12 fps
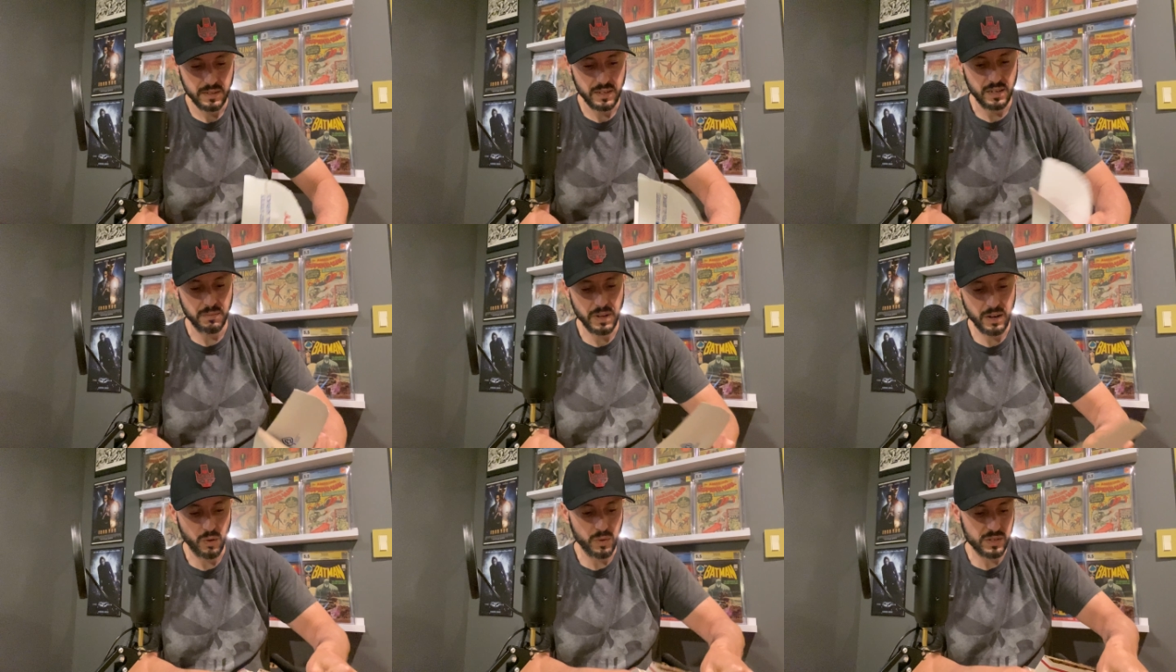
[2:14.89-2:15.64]
and I'm
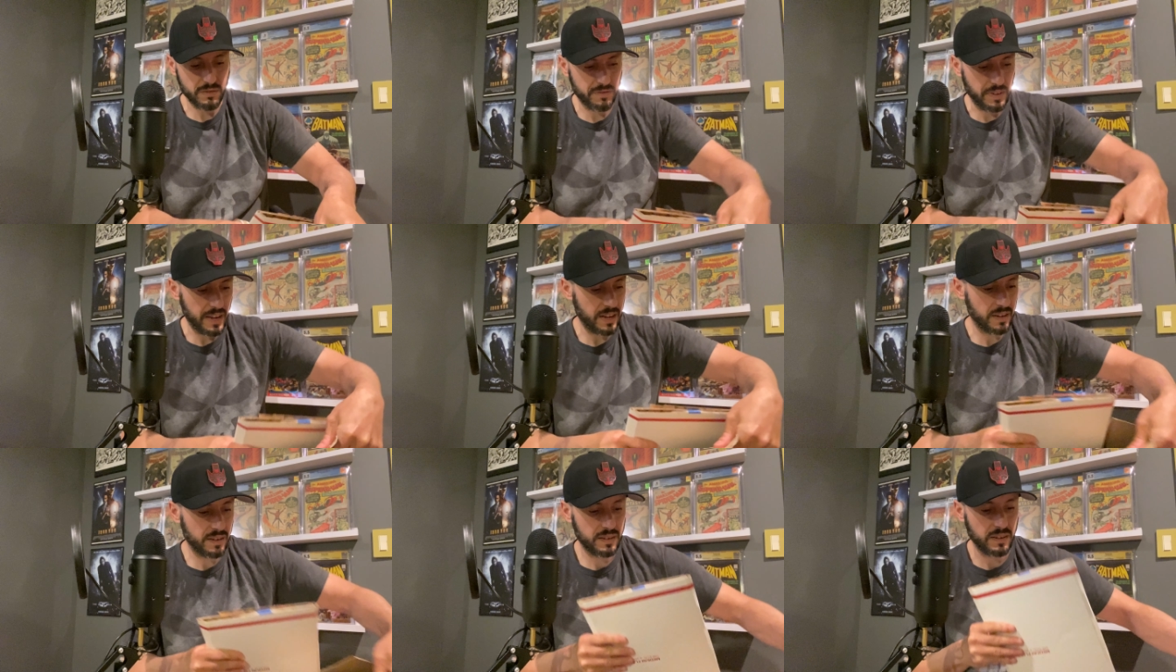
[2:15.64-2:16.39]
not always a
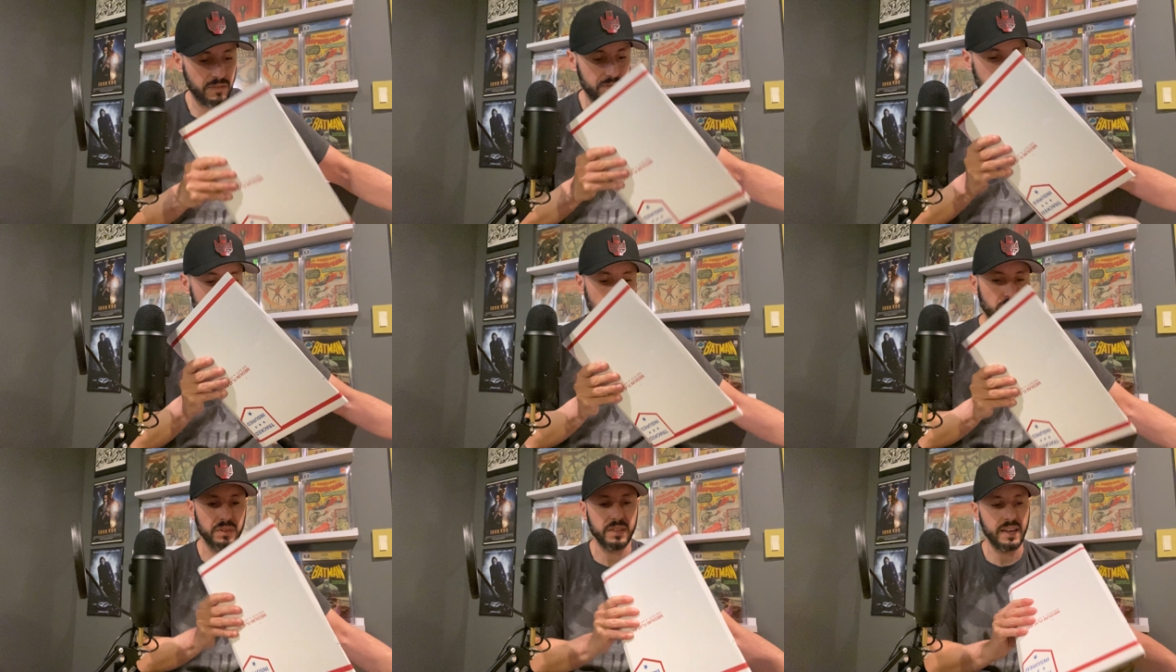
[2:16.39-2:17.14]
fan of this,
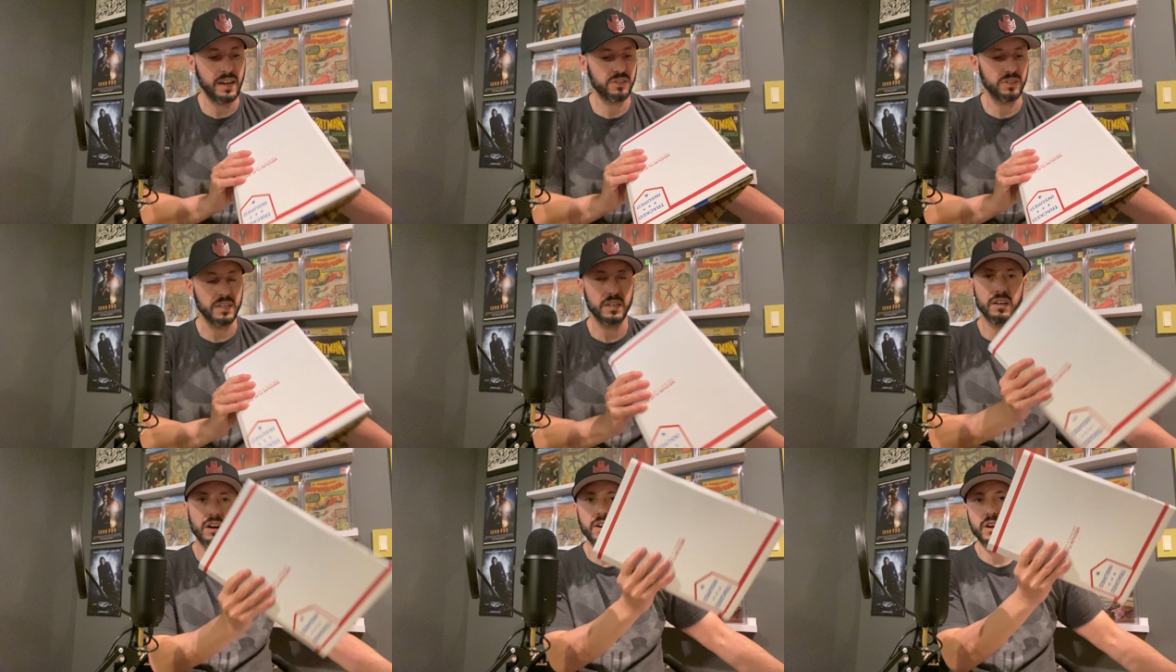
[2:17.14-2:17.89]
but they actually
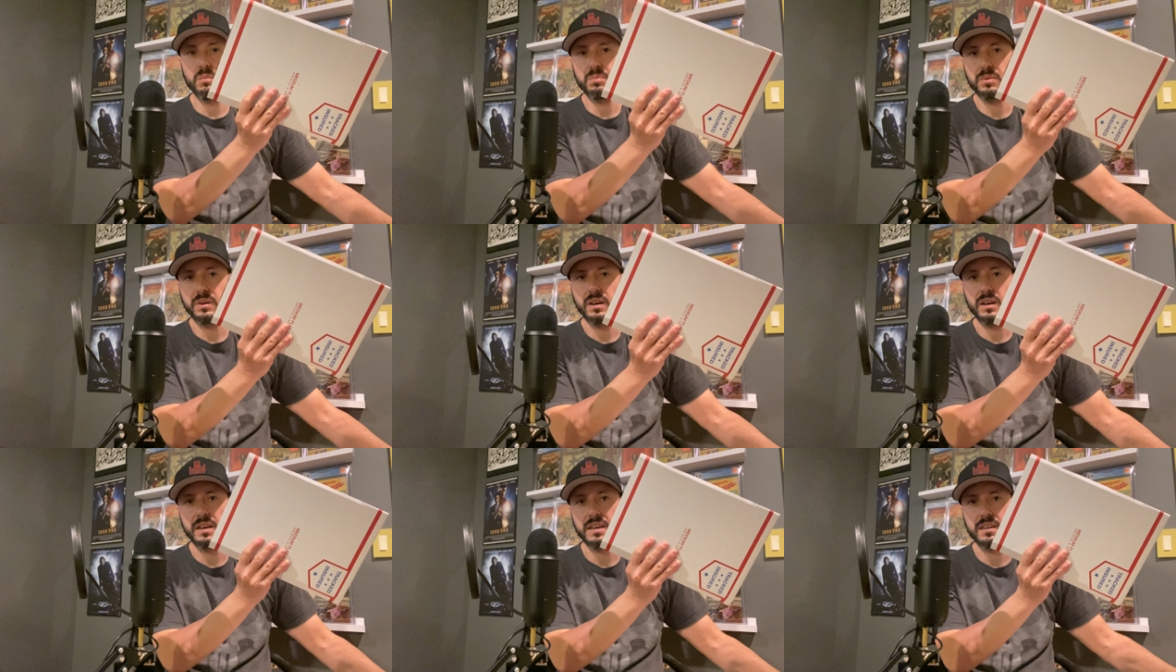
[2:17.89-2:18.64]
cut up
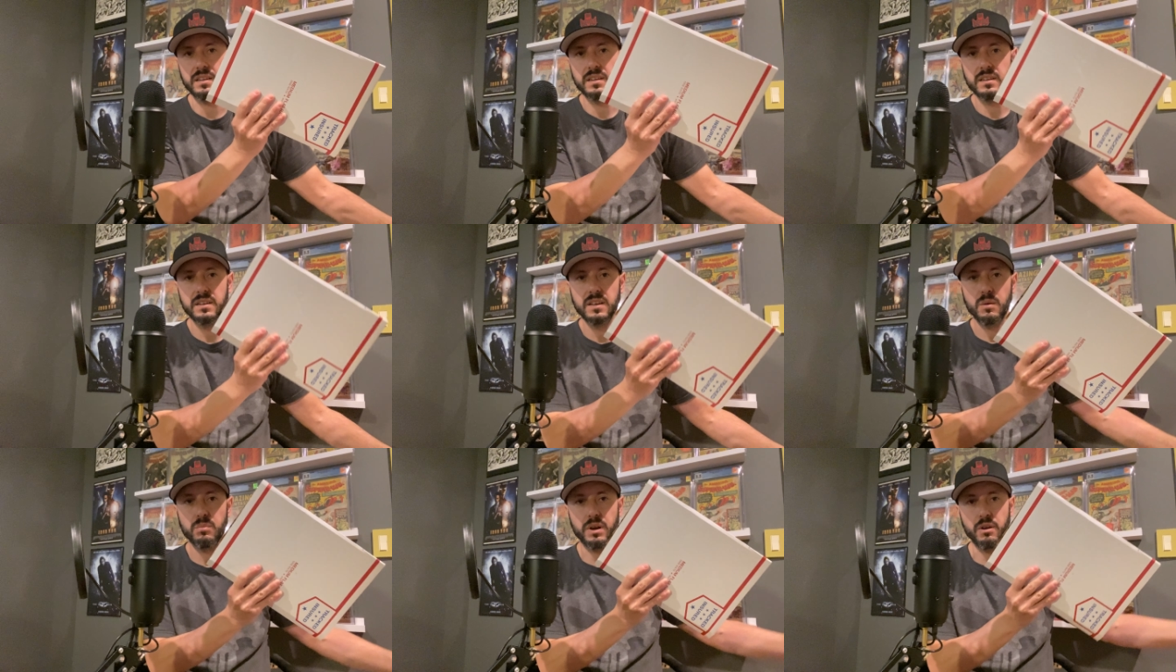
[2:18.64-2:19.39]
a
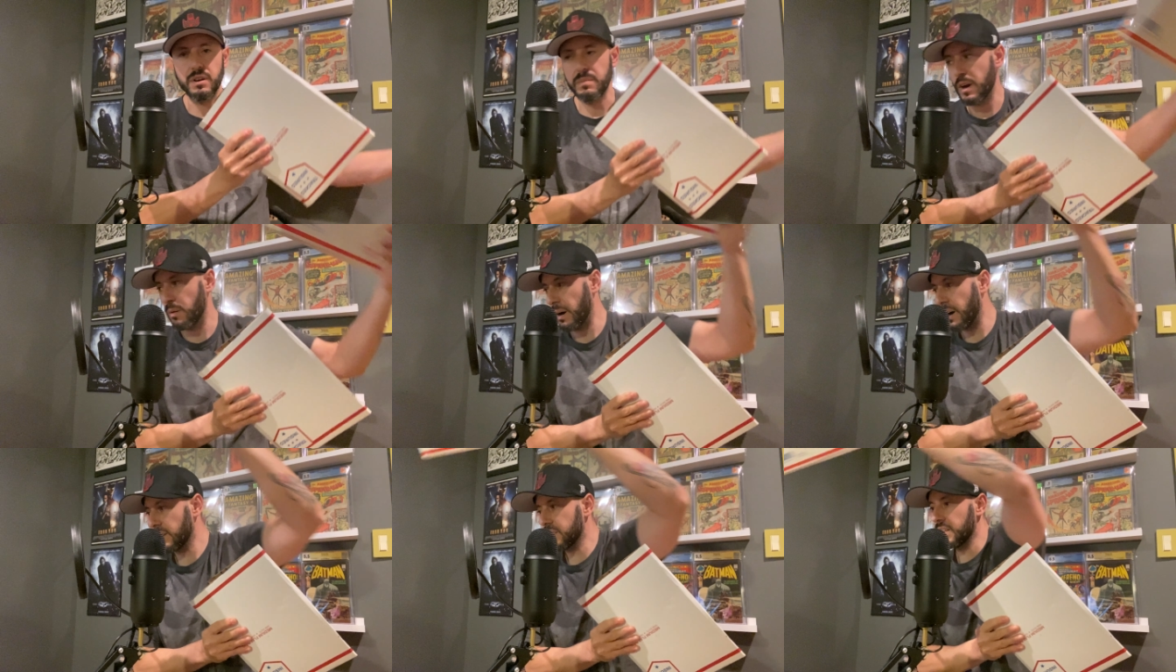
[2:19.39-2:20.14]
priority
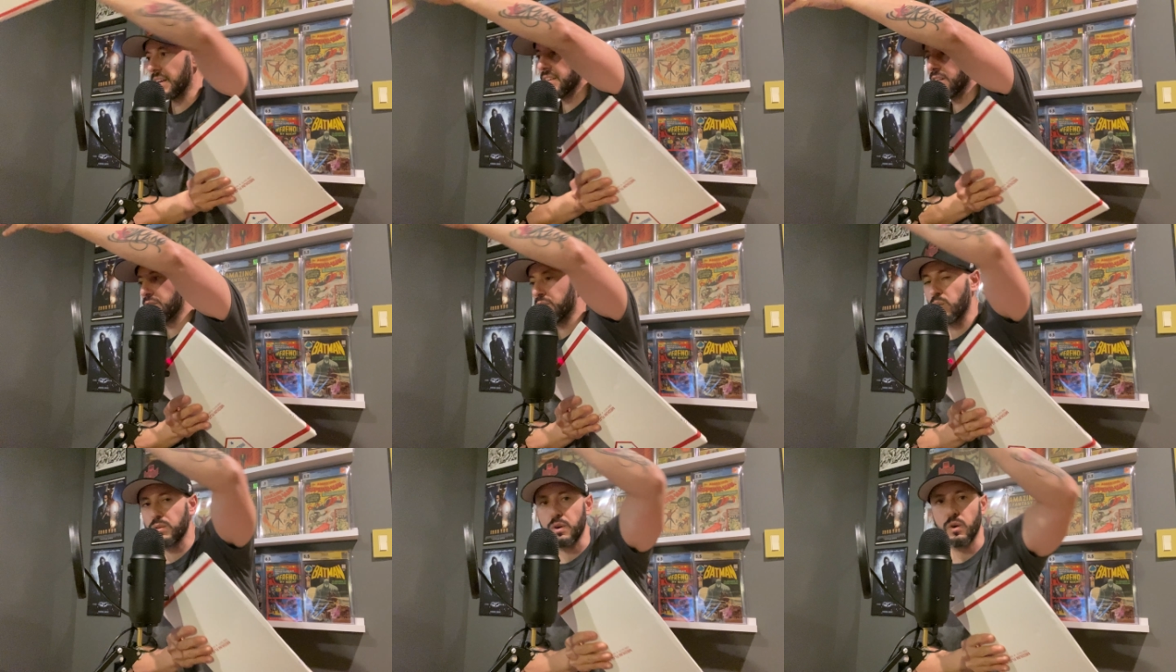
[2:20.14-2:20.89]
mailbox and then
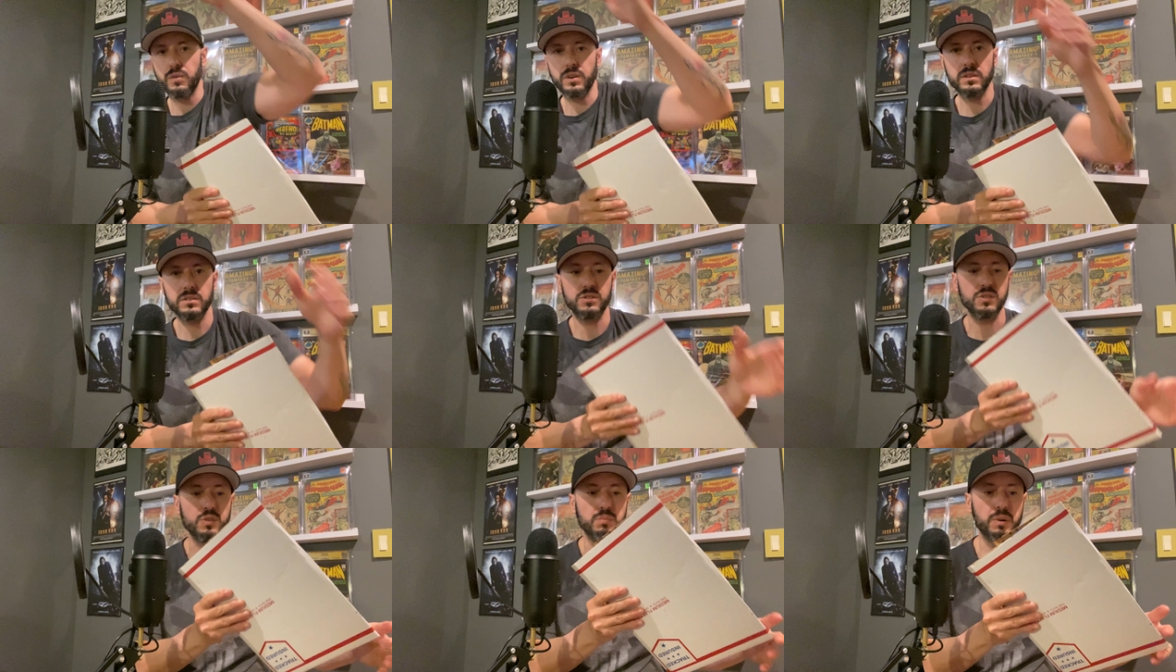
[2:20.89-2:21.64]
fold it over
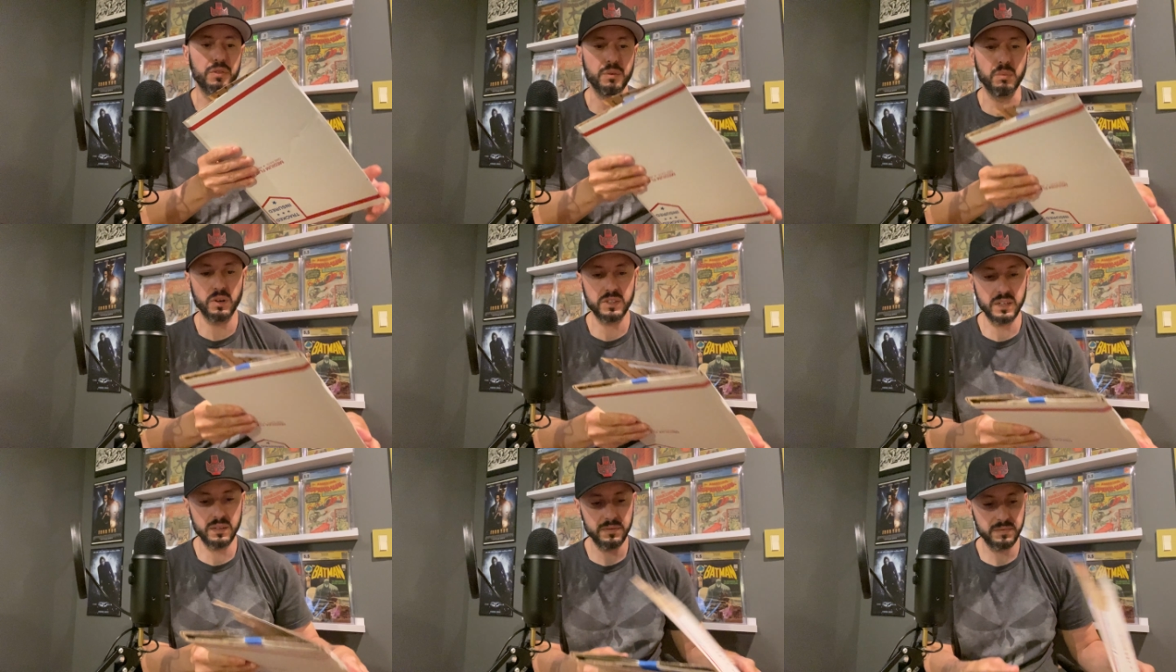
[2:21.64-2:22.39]
to put the books
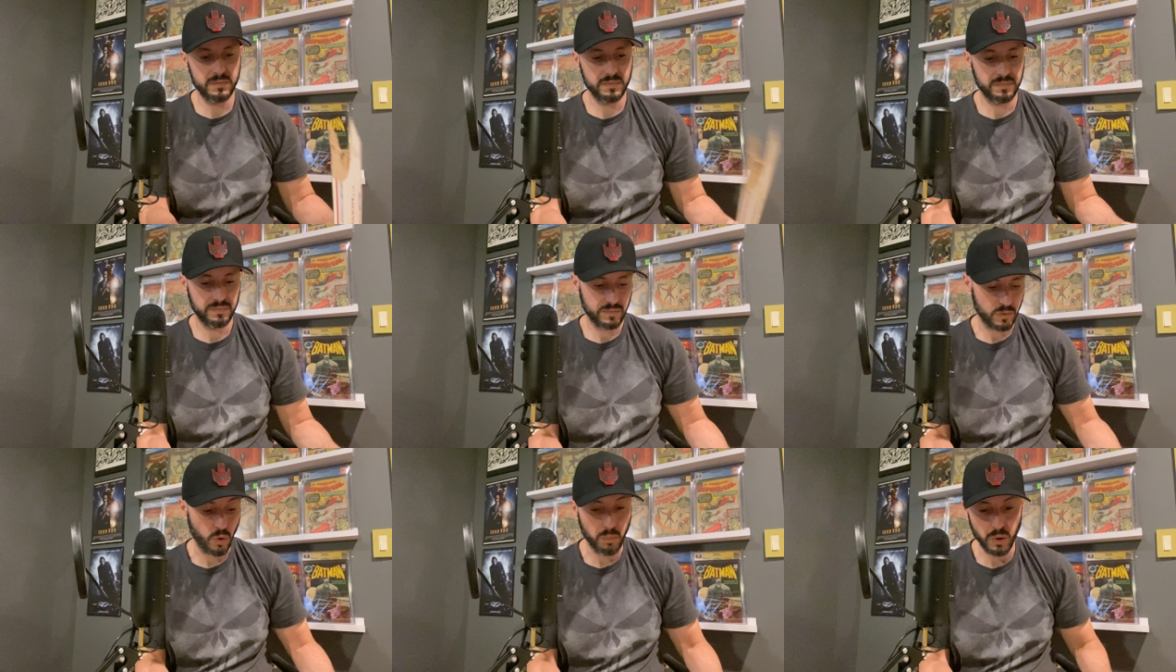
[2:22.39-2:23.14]
in
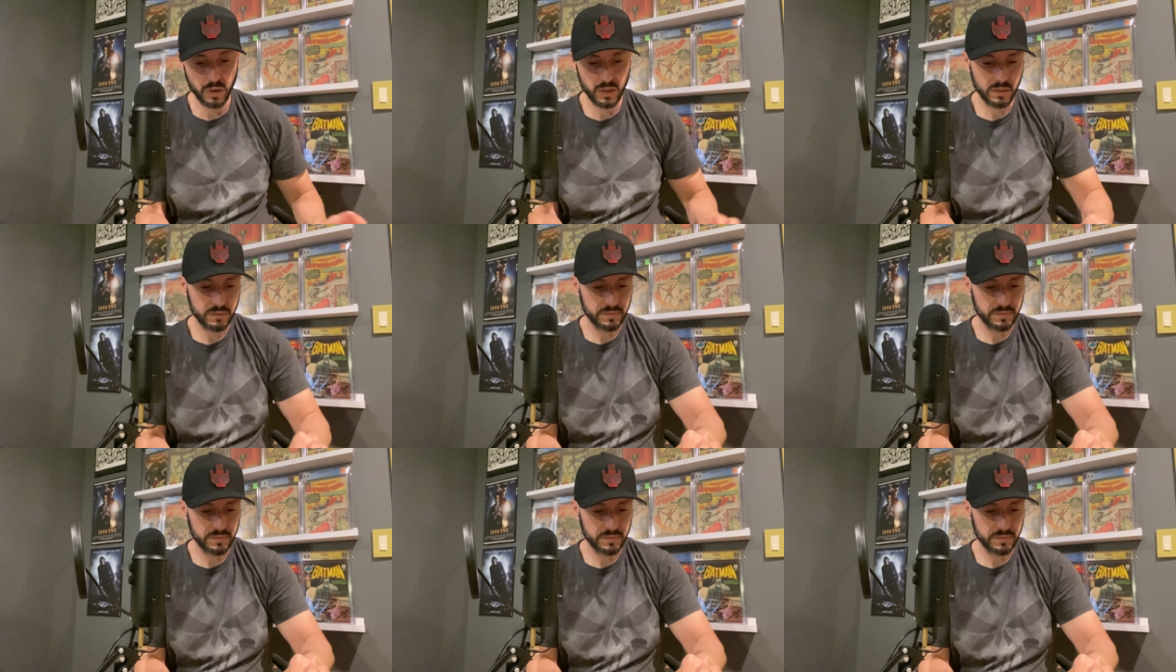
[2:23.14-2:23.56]
or book.